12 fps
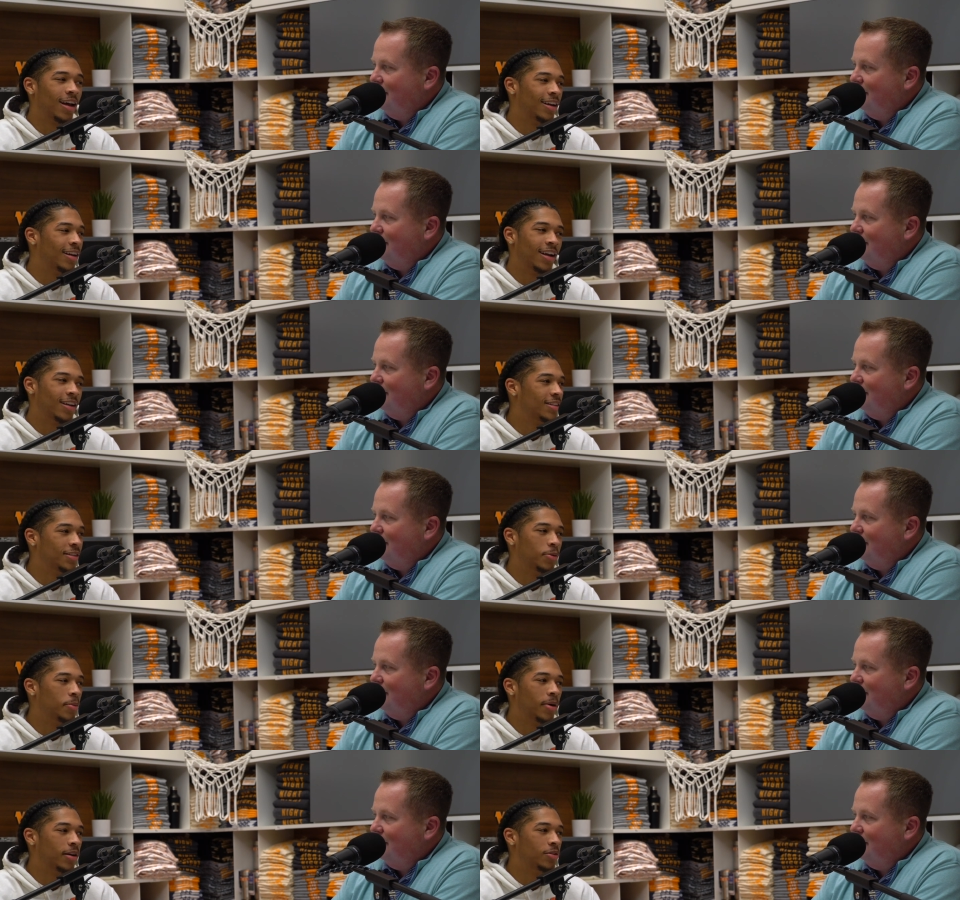Speaker 1: I did not see
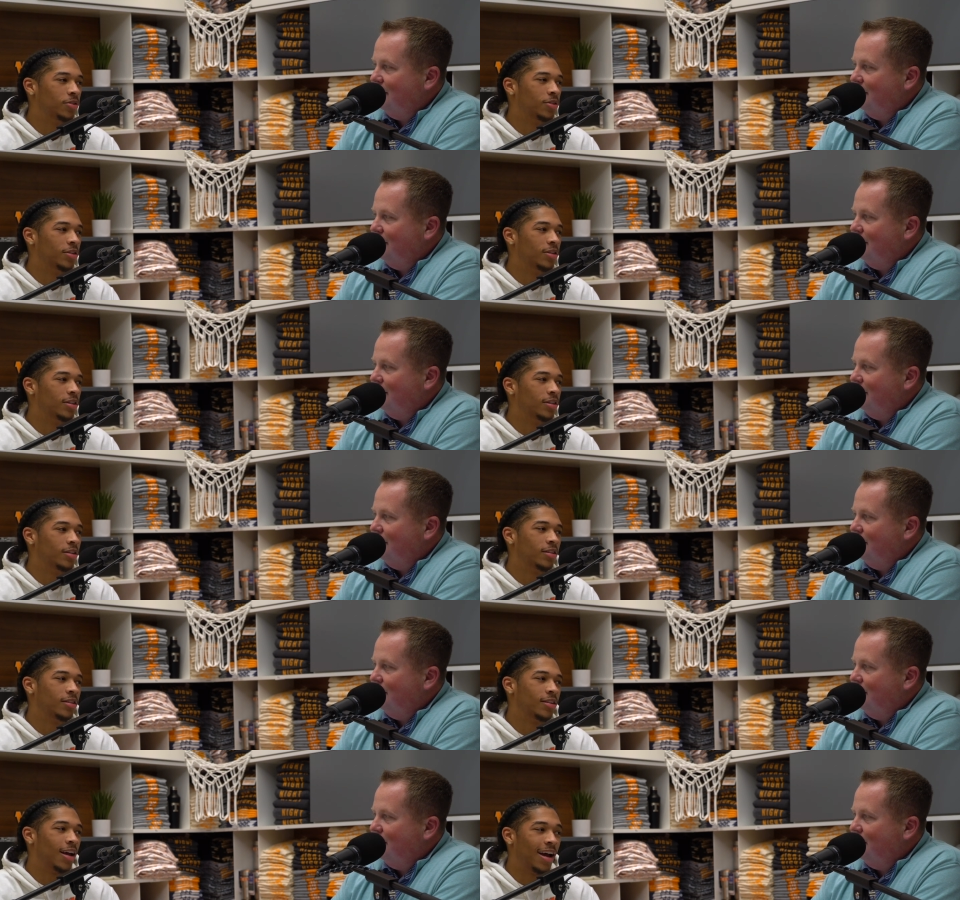what Michael Jordan did.
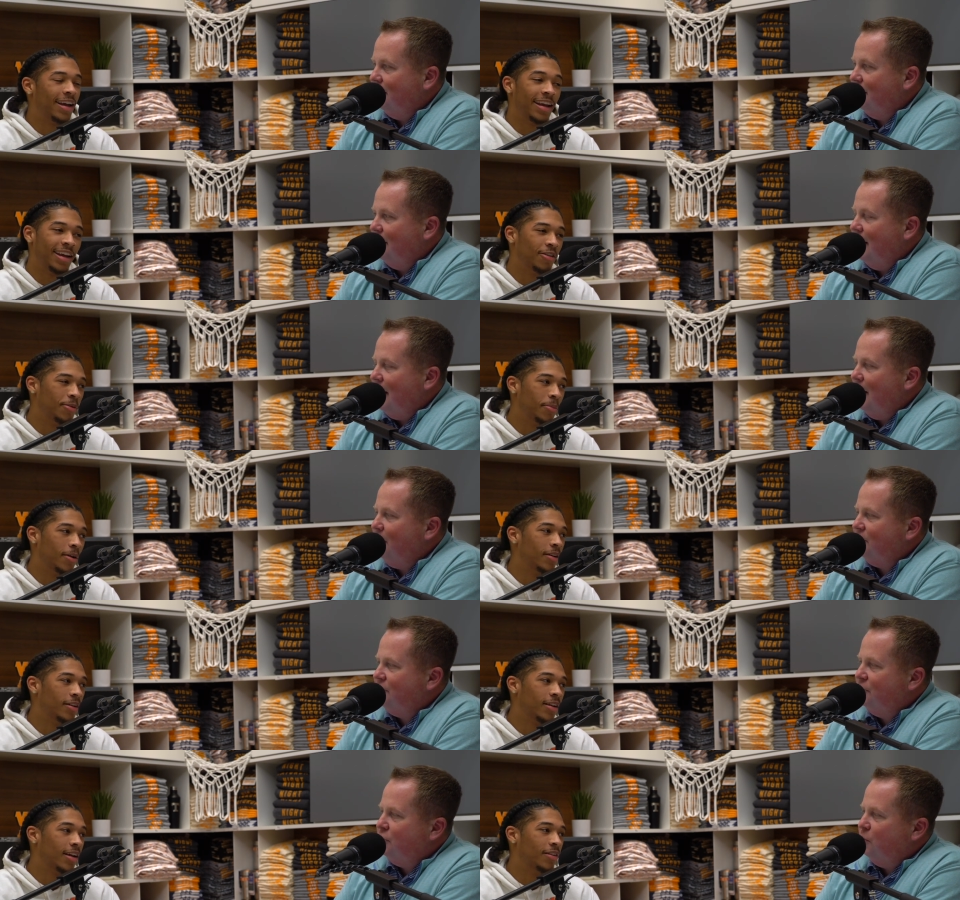I hear. How, how
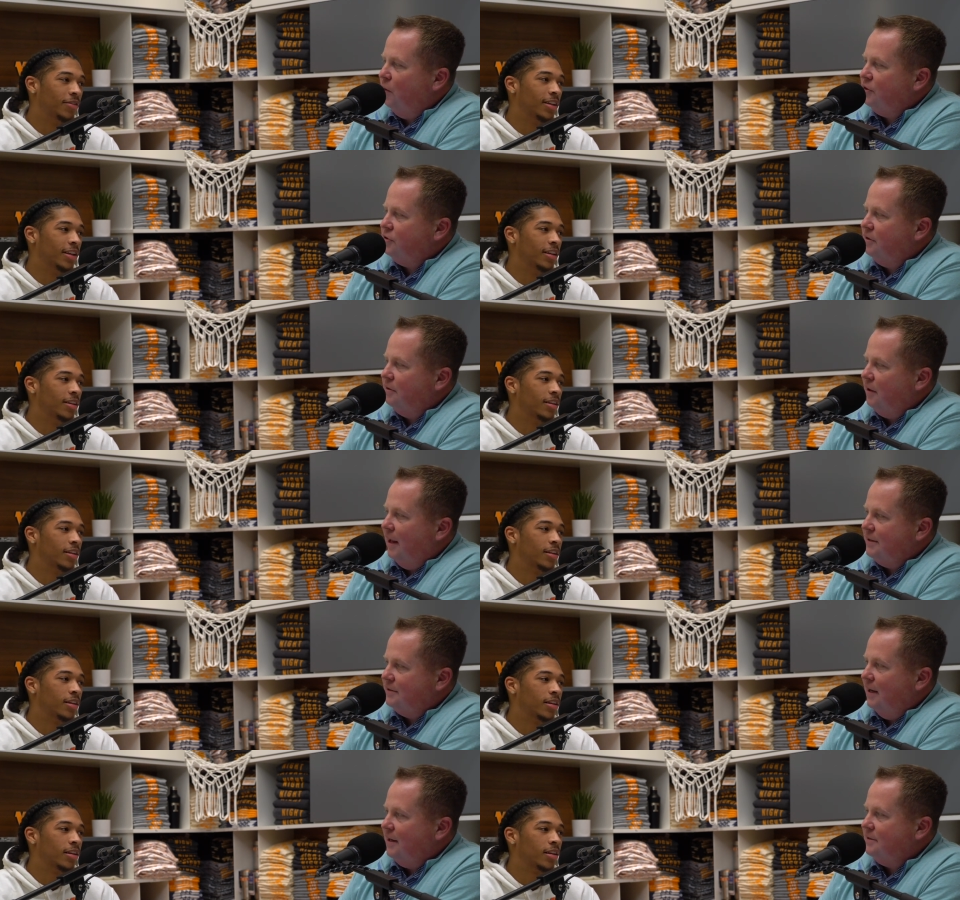much
Speaker 2: did you watch The
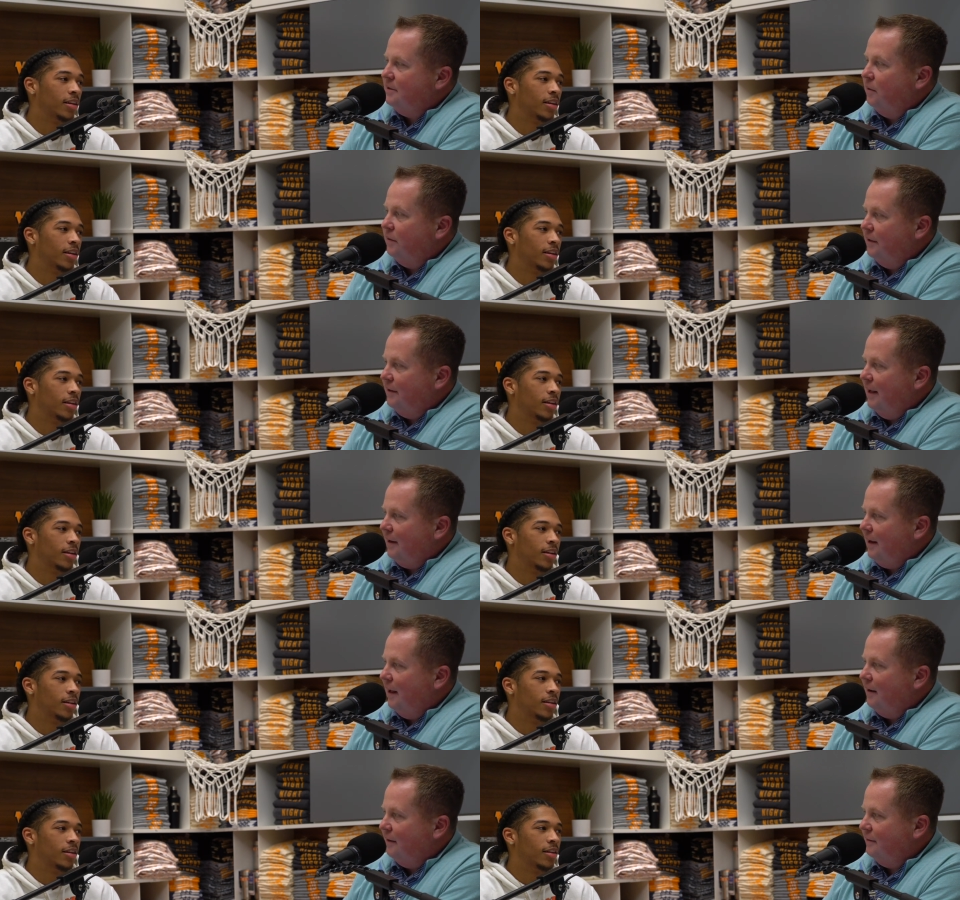Last Dance though, and did that
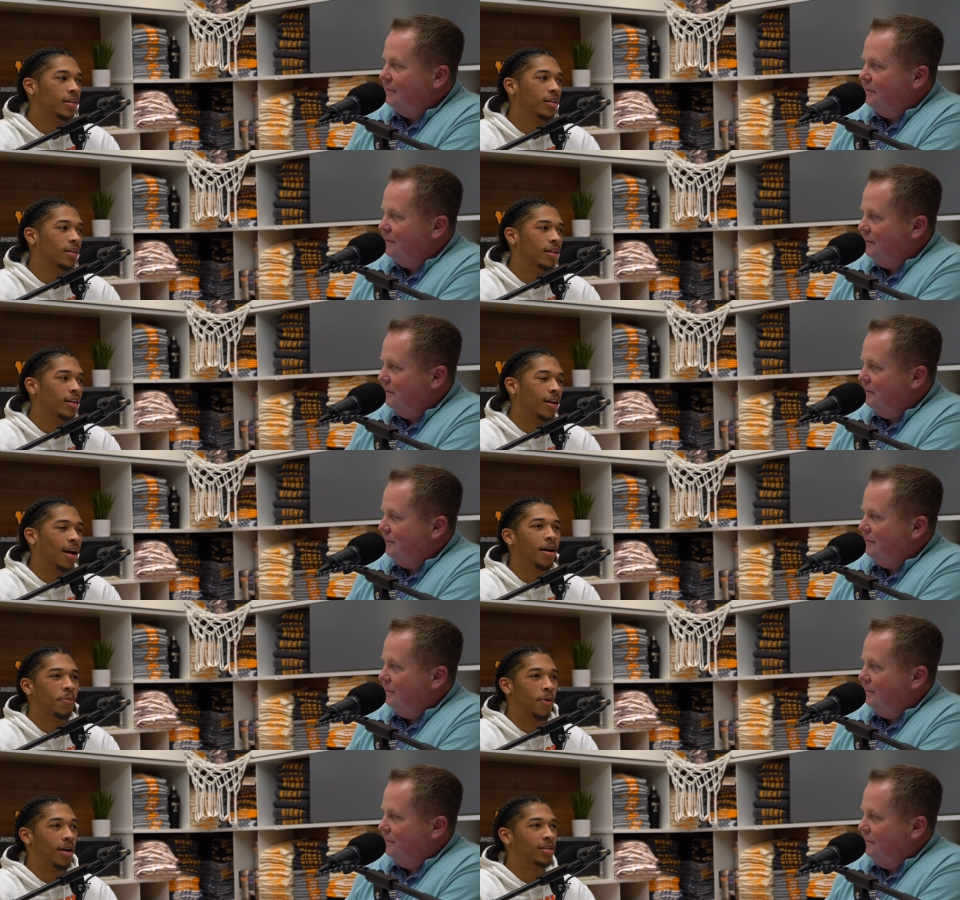kind of?
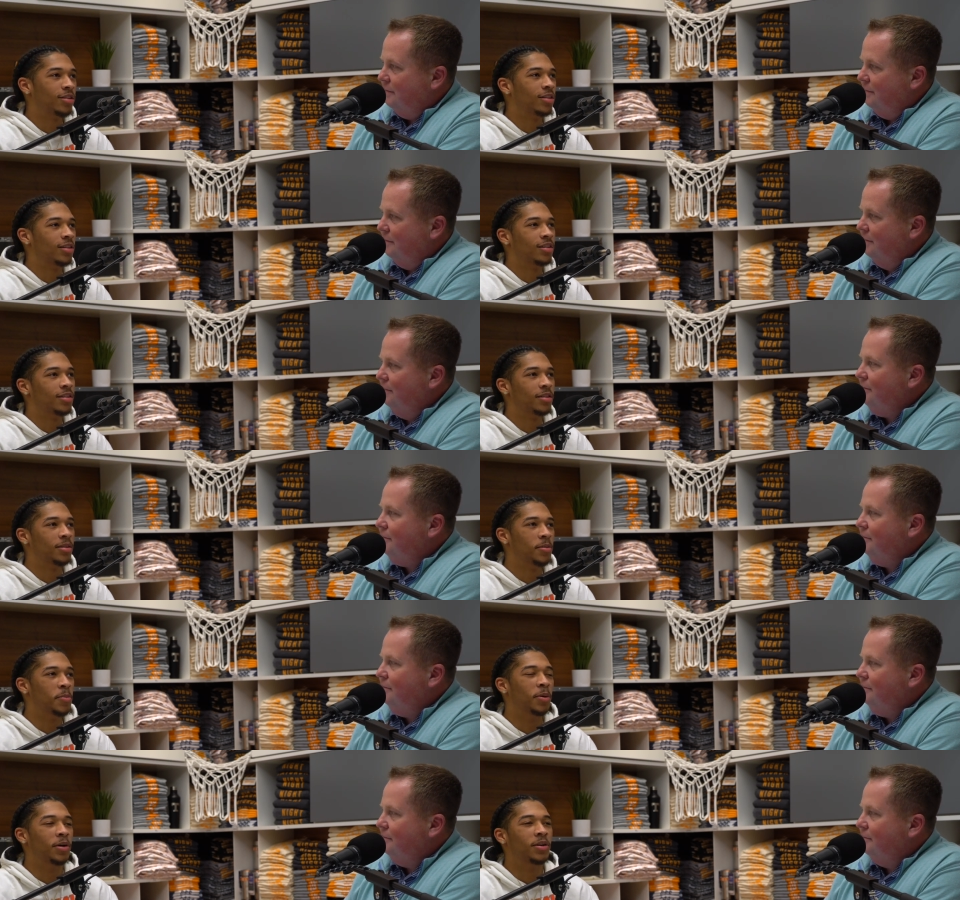
Speaker 1: I watched it,
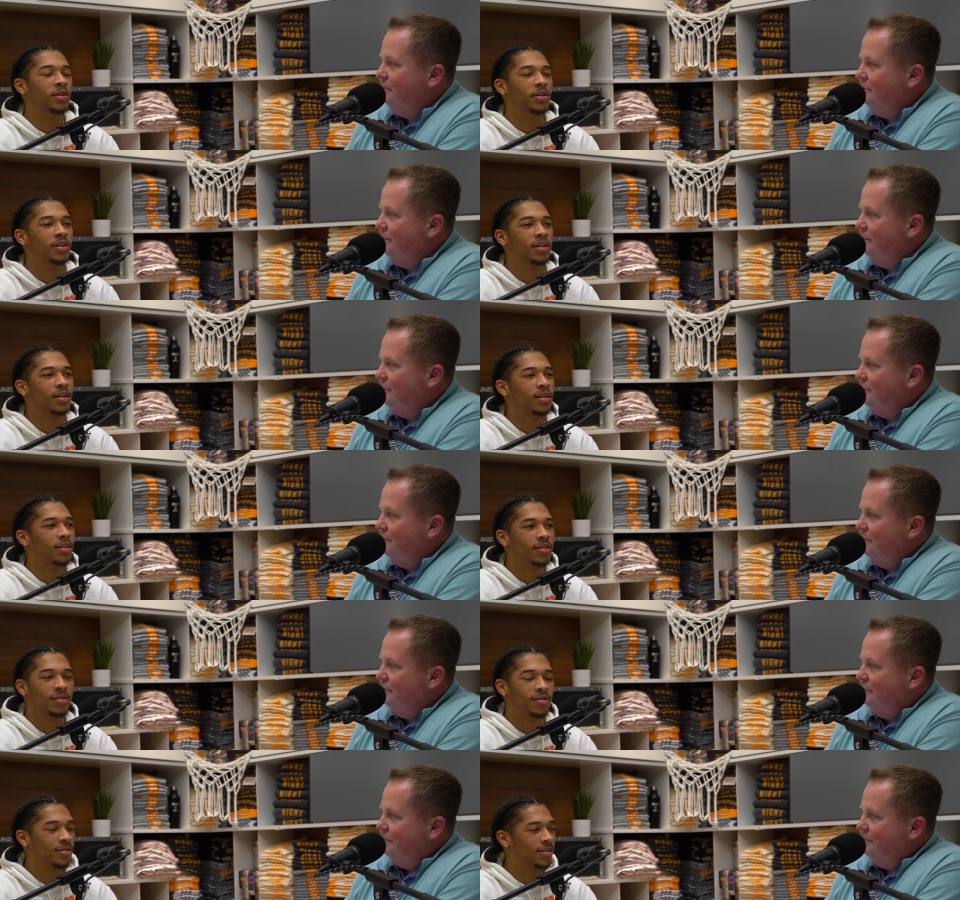but
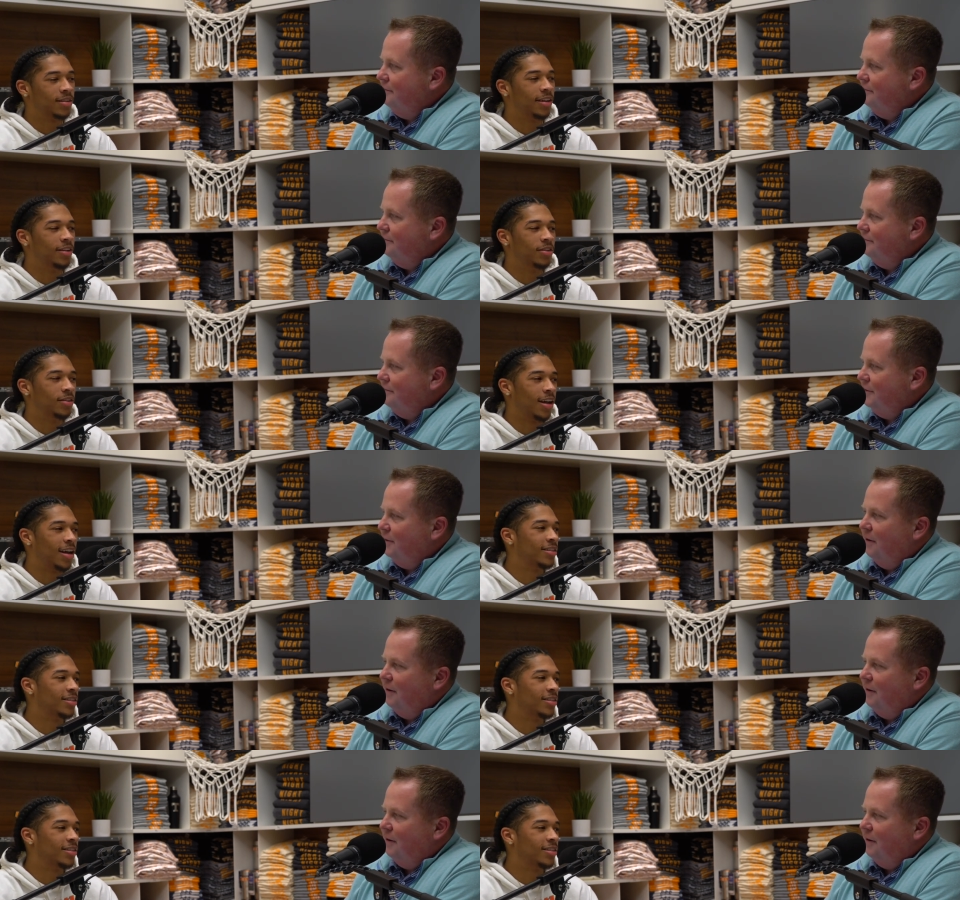Still, you